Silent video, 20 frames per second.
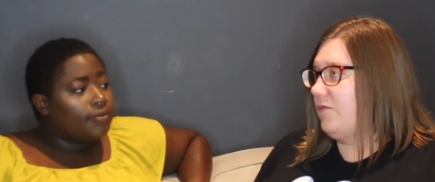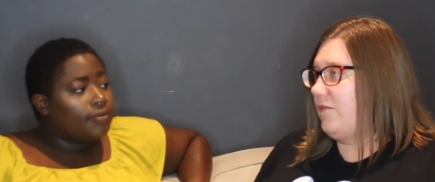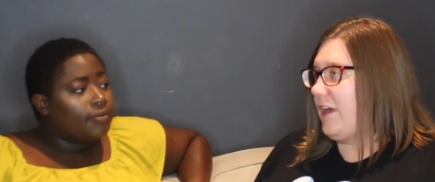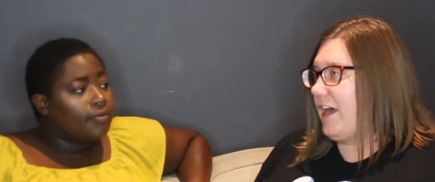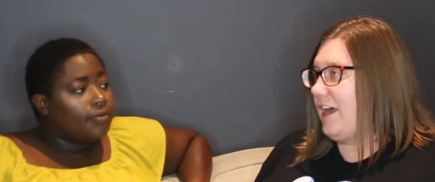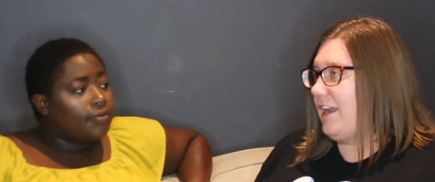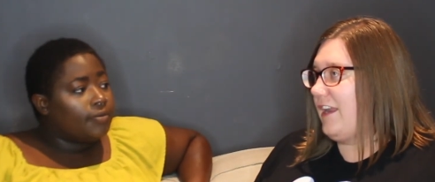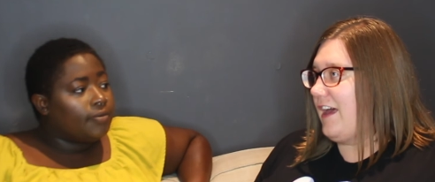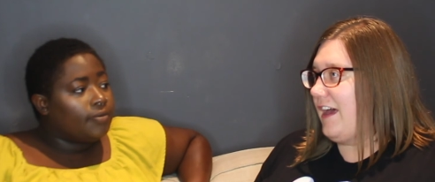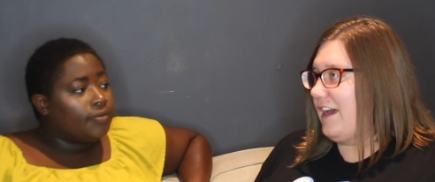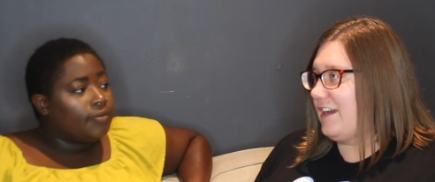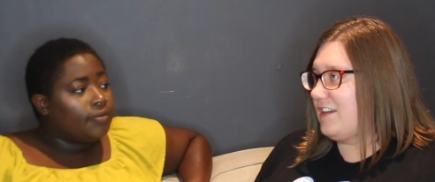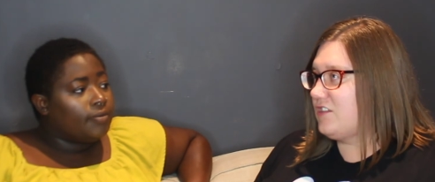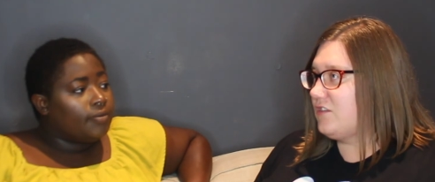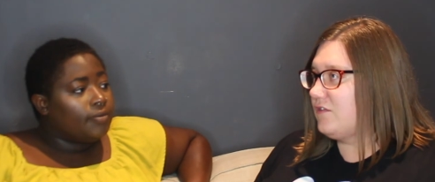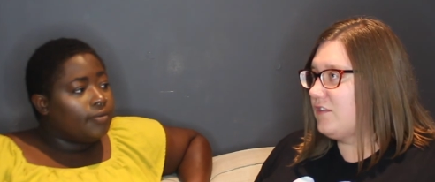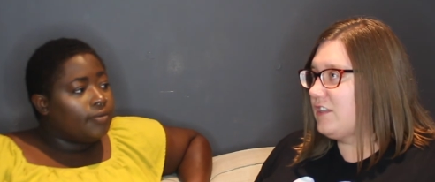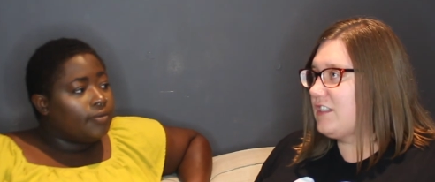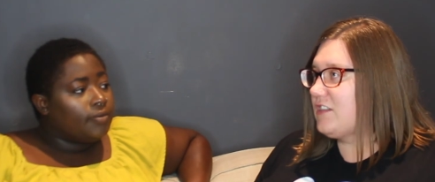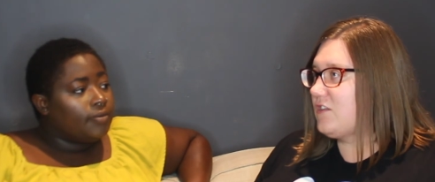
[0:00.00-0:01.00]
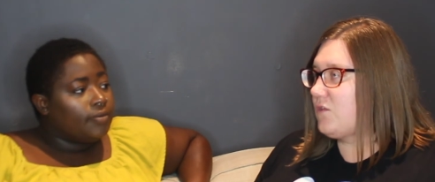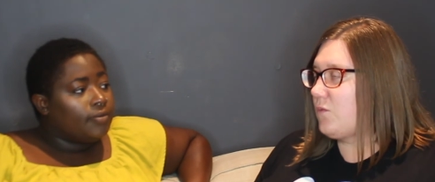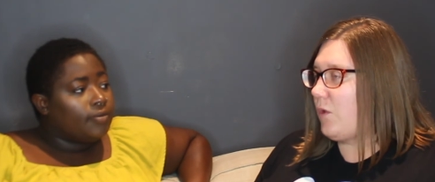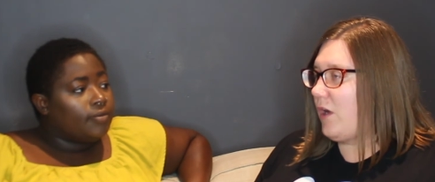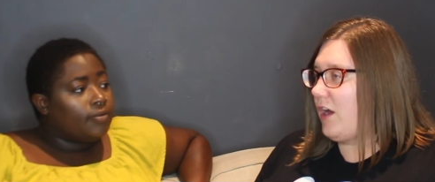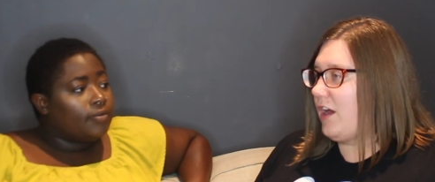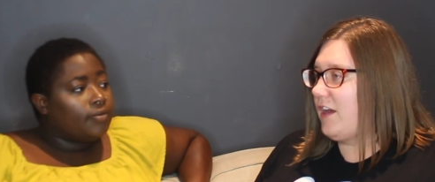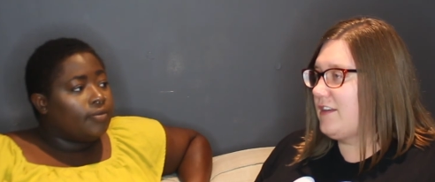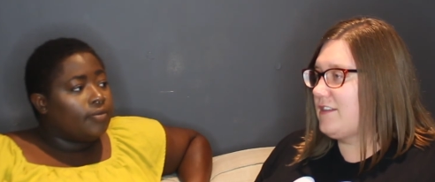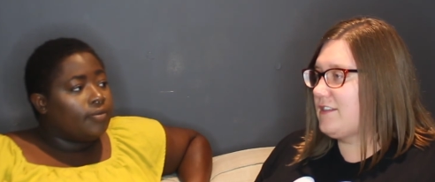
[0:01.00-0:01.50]
Speaker 1: Fat
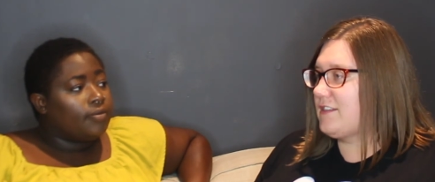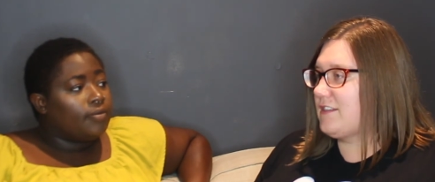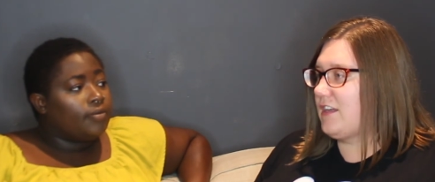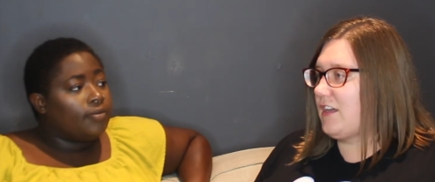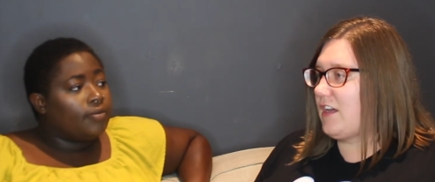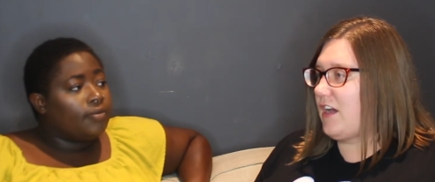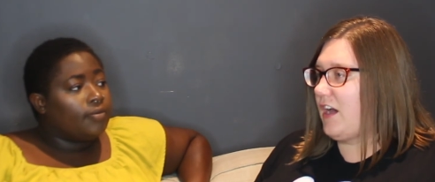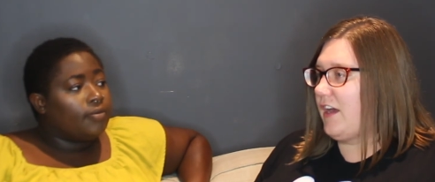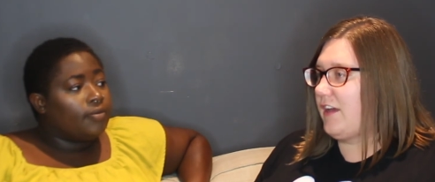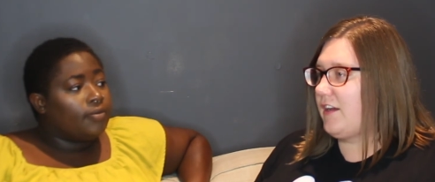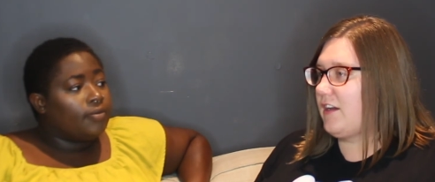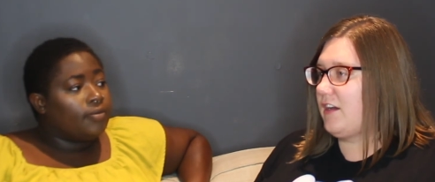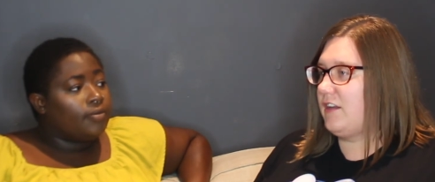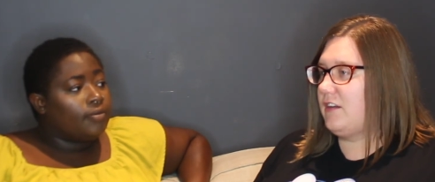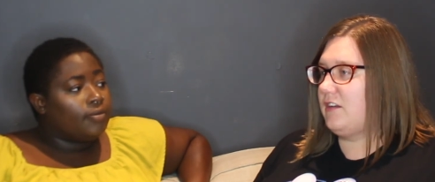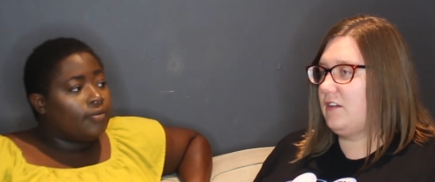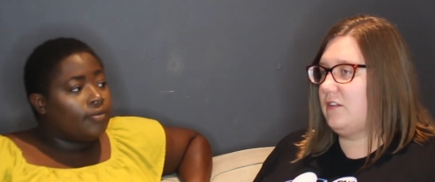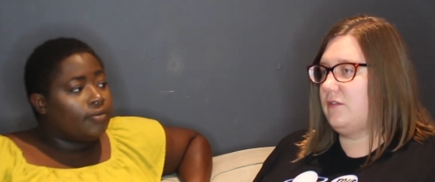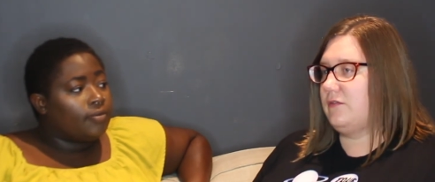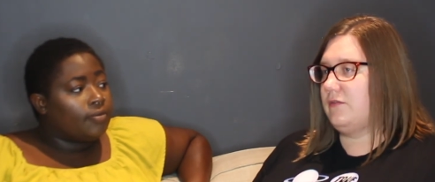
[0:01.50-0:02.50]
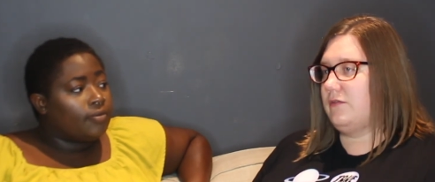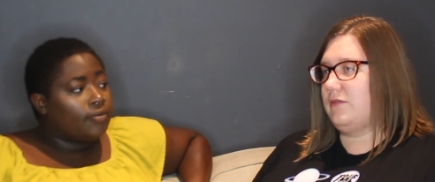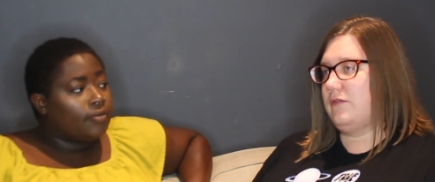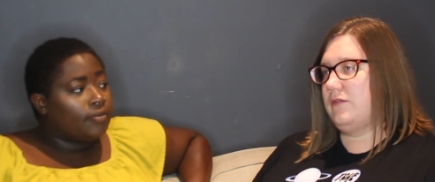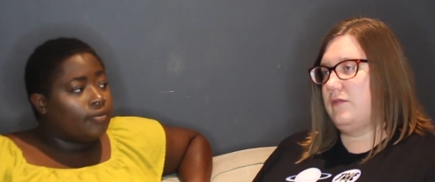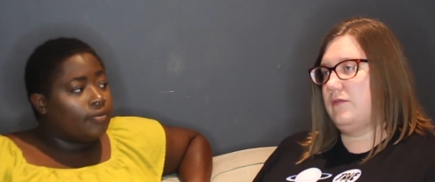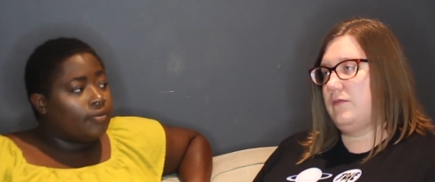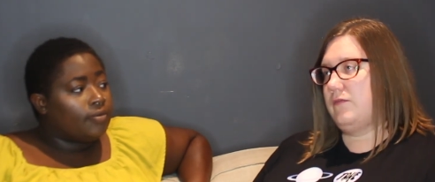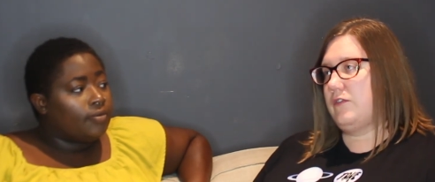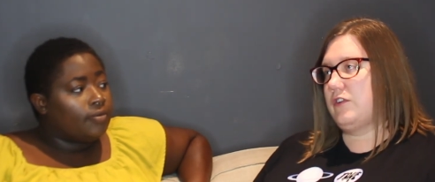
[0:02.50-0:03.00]
activist-wise, like, I kind of
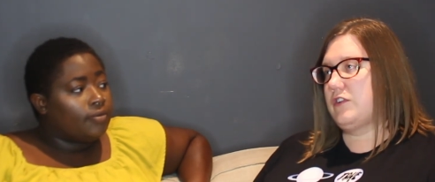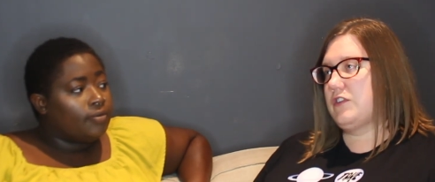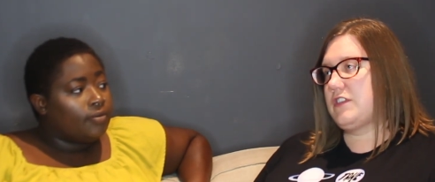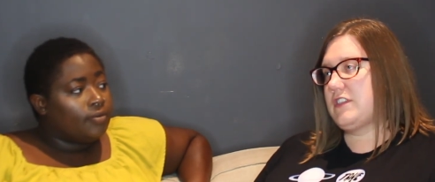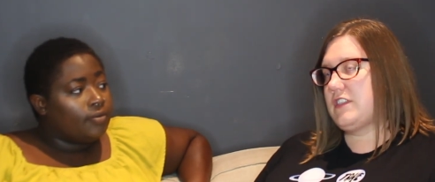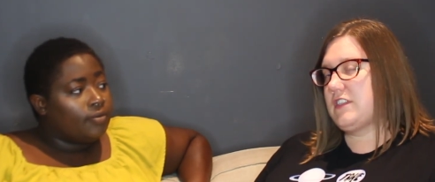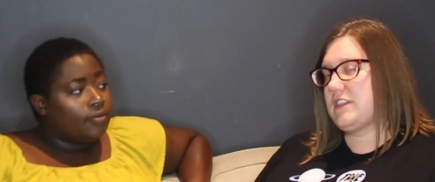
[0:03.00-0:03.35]
first